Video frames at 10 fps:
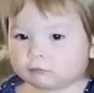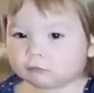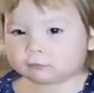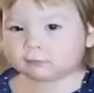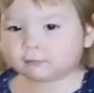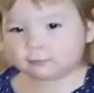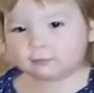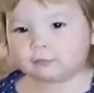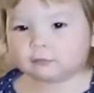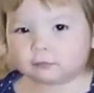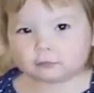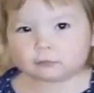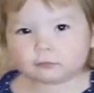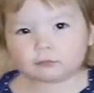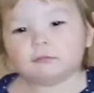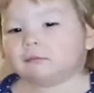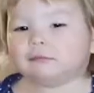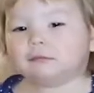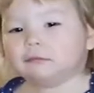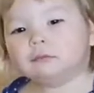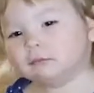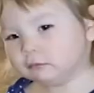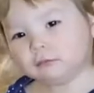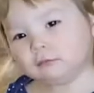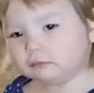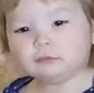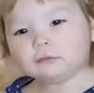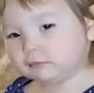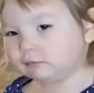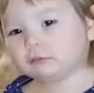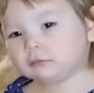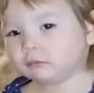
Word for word: Do you like that song? No, you don't.